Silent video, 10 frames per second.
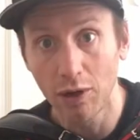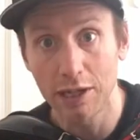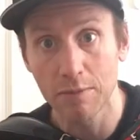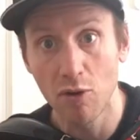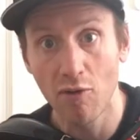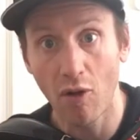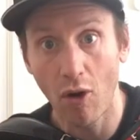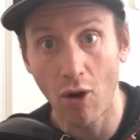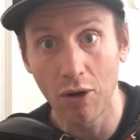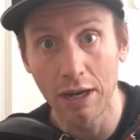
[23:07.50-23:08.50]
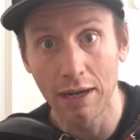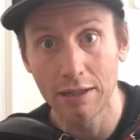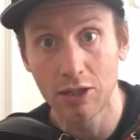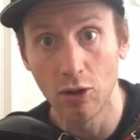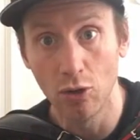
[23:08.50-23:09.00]
let's move on
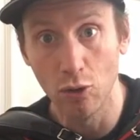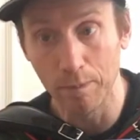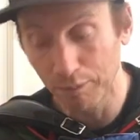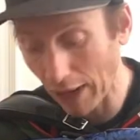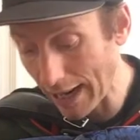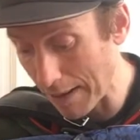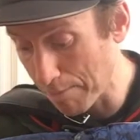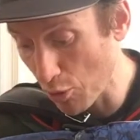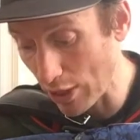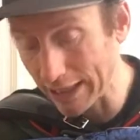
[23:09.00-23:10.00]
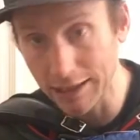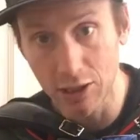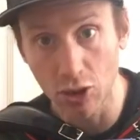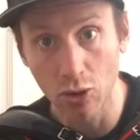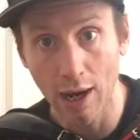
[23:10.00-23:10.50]
to putting the
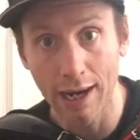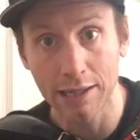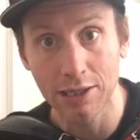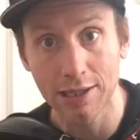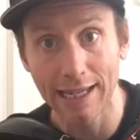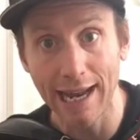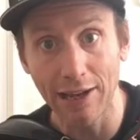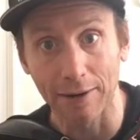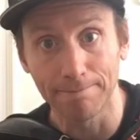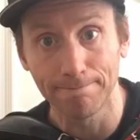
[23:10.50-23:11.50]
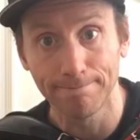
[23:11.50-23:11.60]
2 hands together.